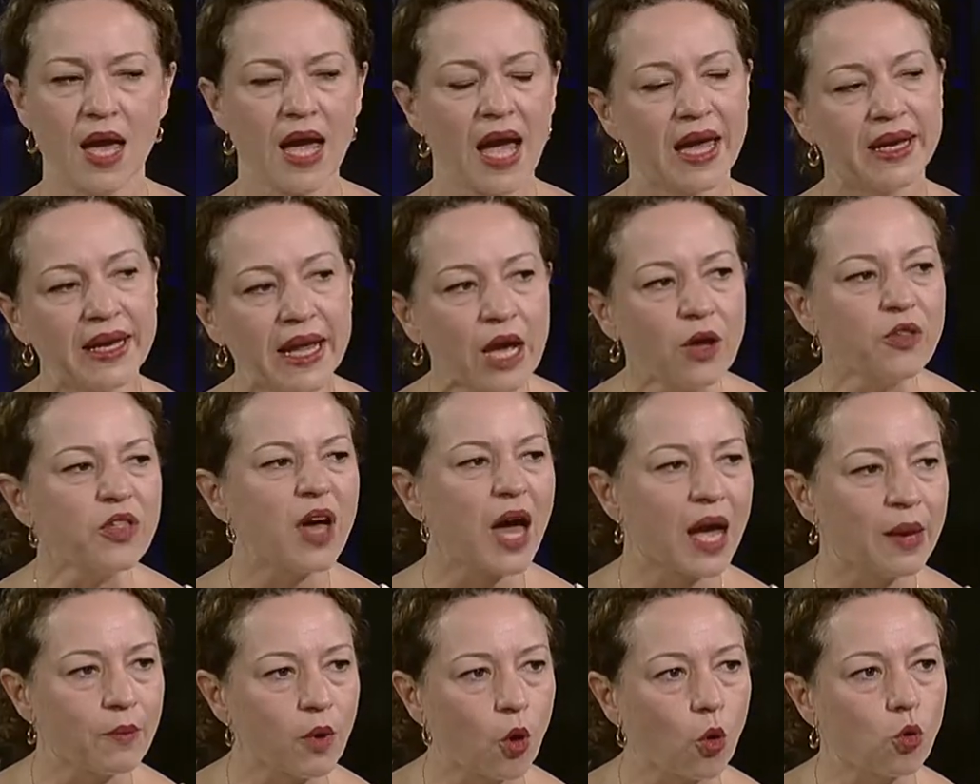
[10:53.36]
And now that
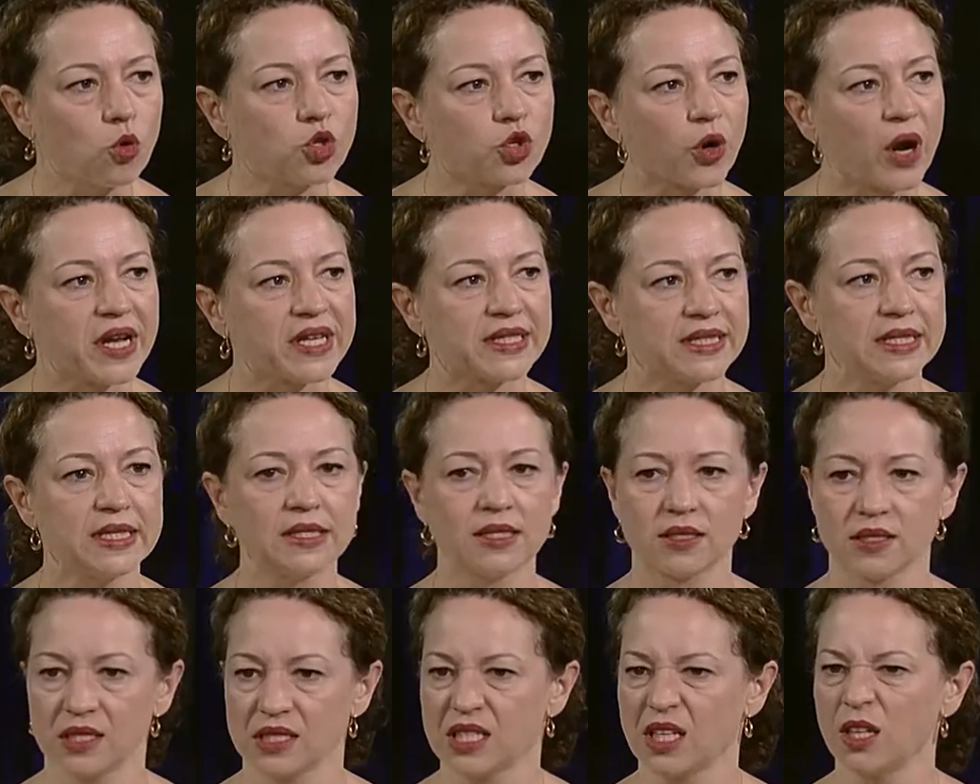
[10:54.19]
I'm older, I see
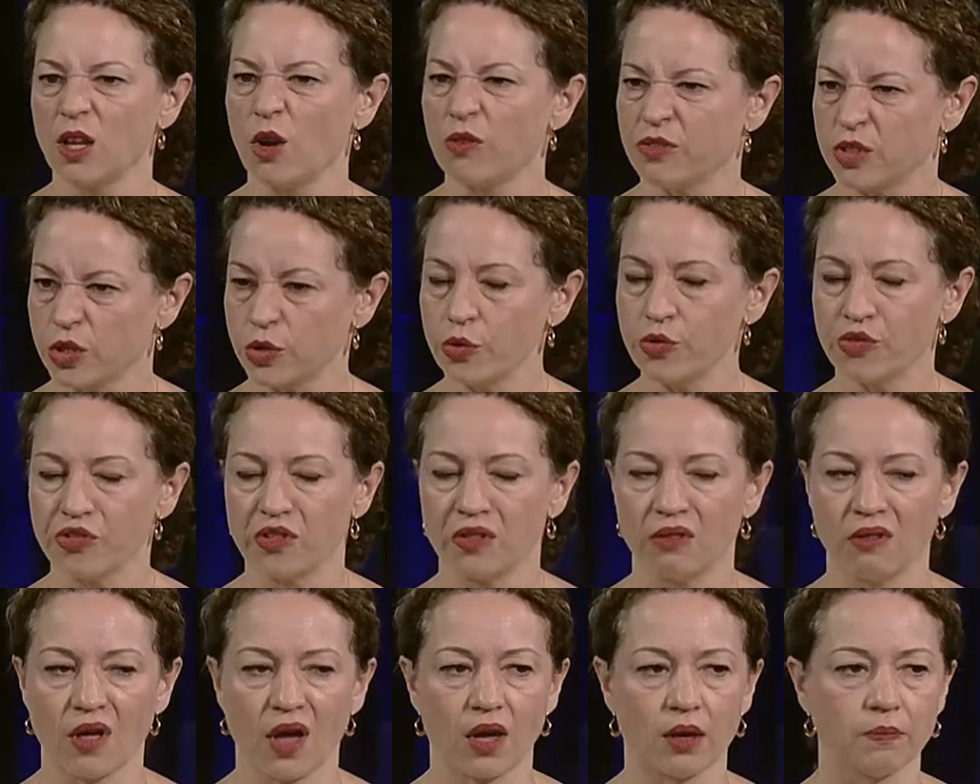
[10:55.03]
that there's a lot of truth
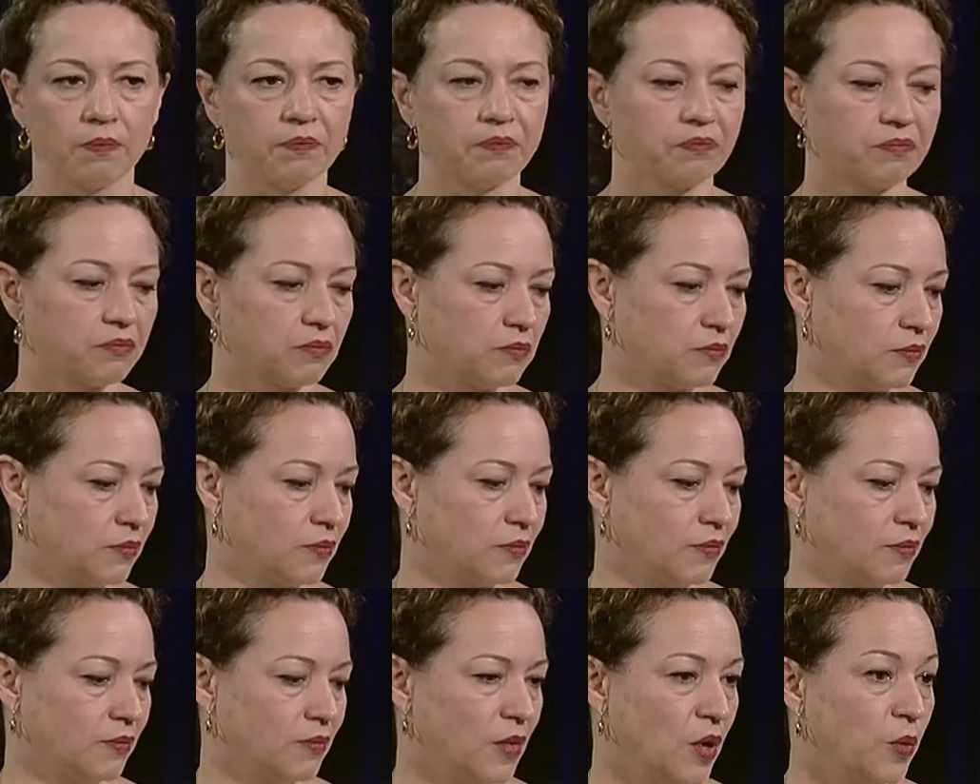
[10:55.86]
in that.
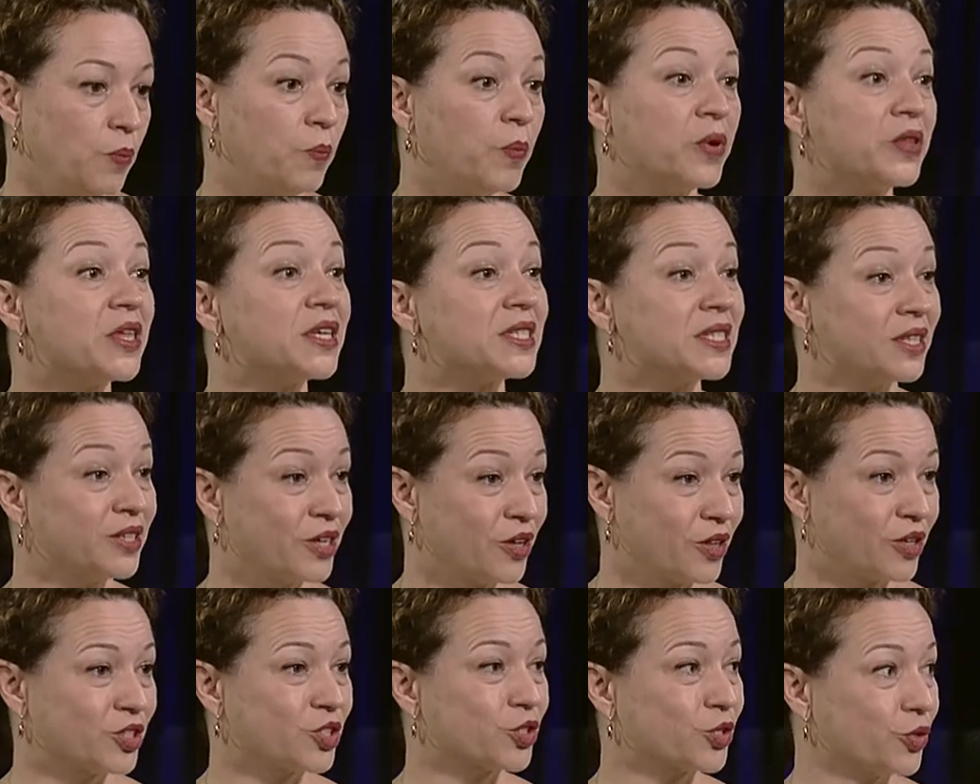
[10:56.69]
But there's
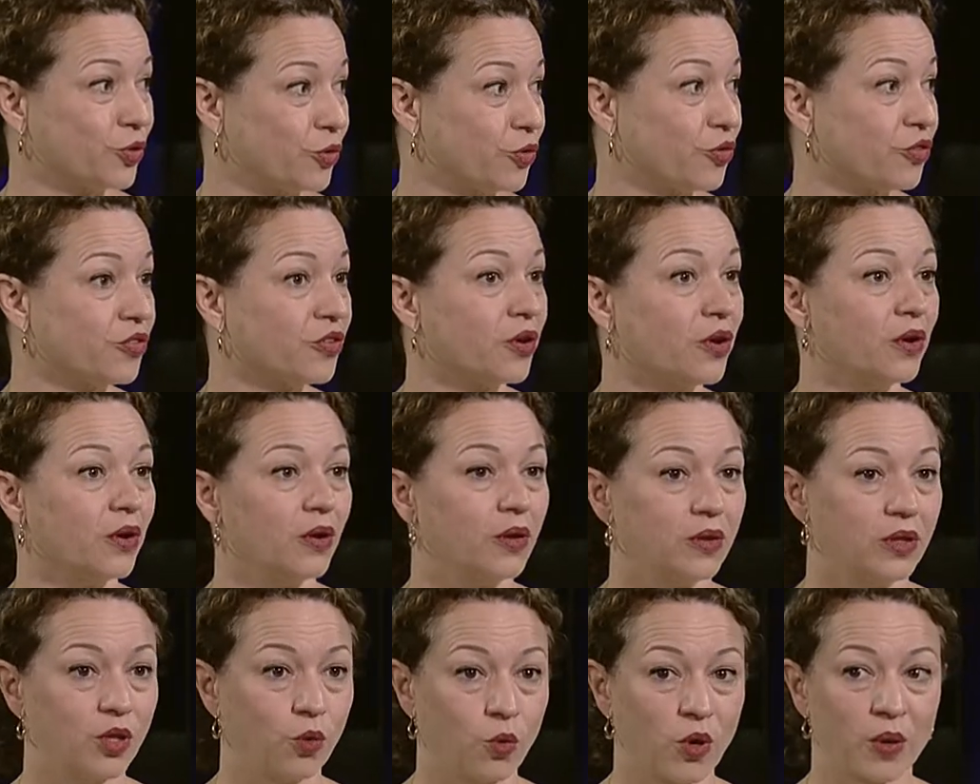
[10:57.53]
another truth
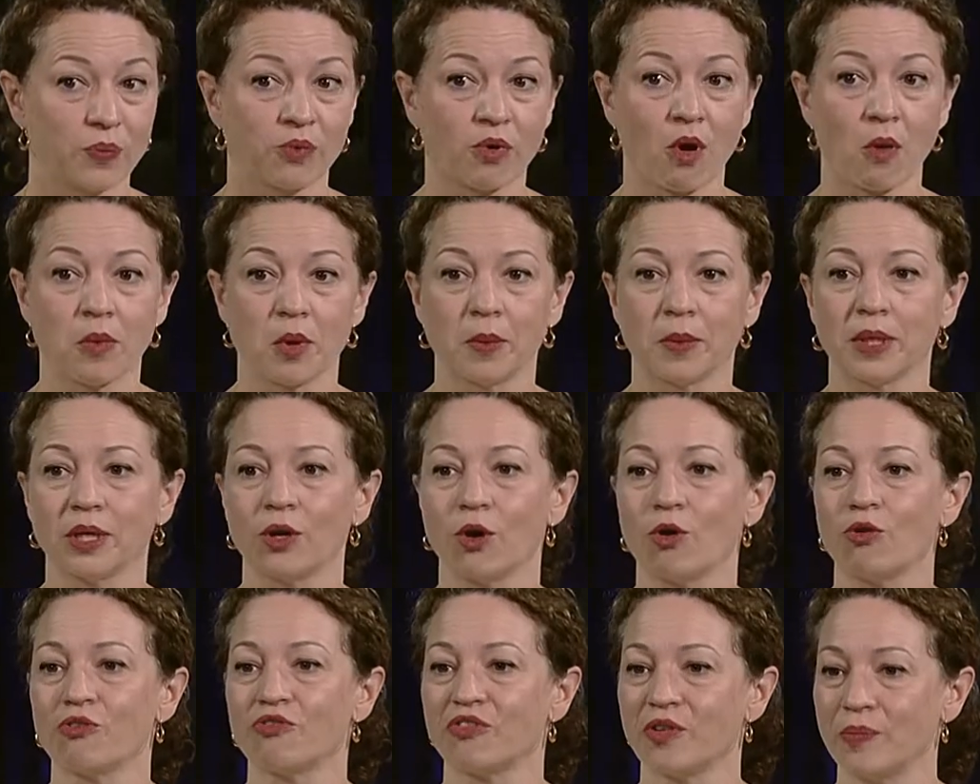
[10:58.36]
that we're probably
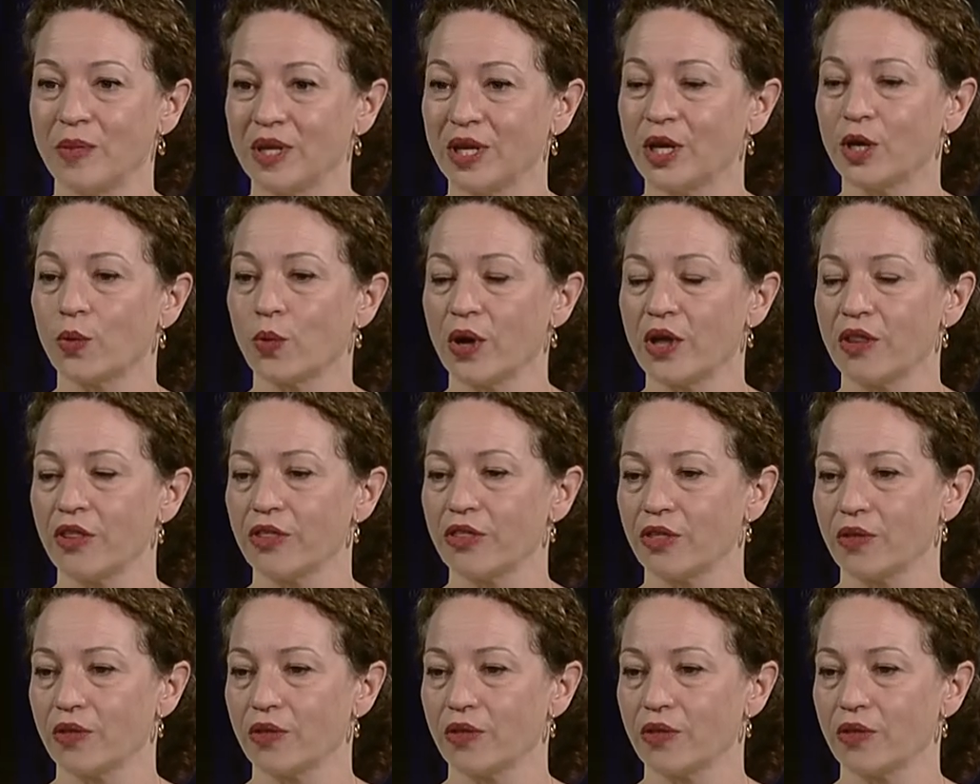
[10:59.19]
all familiar with.